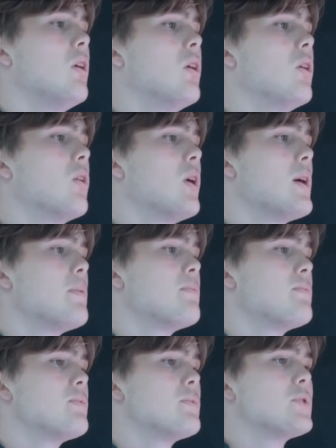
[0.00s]
Alright,
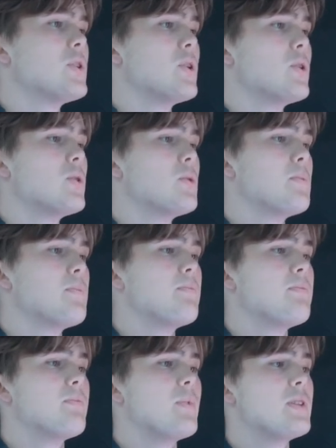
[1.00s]
so
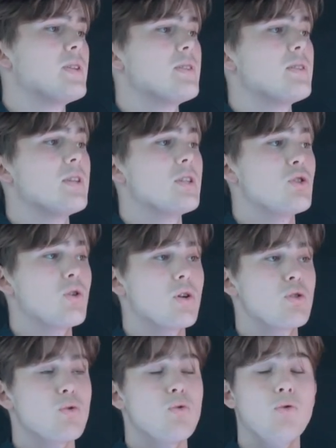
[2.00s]
this is the
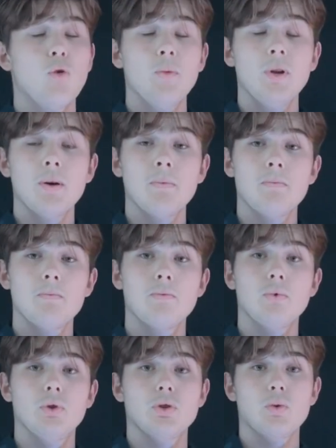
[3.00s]
structural formula
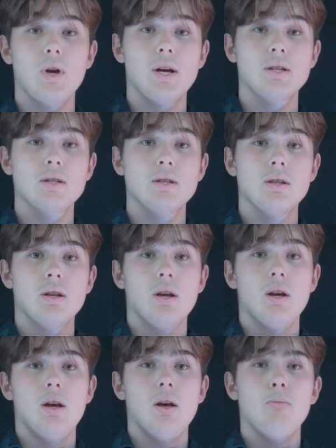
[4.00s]
for this reaction.
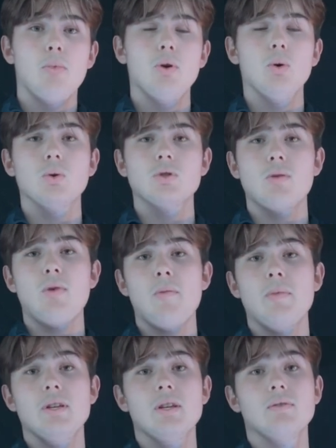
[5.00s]
We also might
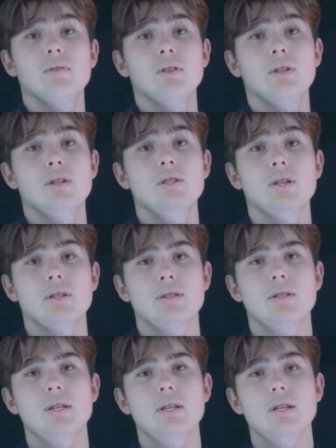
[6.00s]
be given
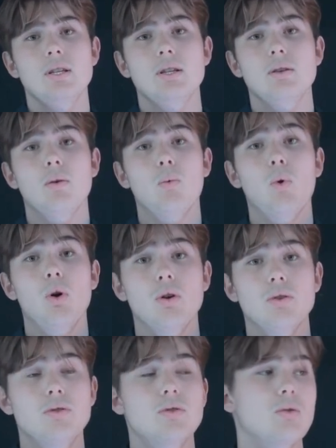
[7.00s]
just the
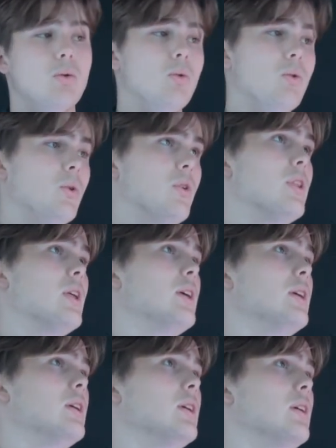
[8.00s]
words or
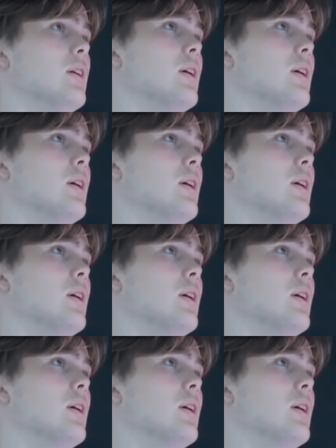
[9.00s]
the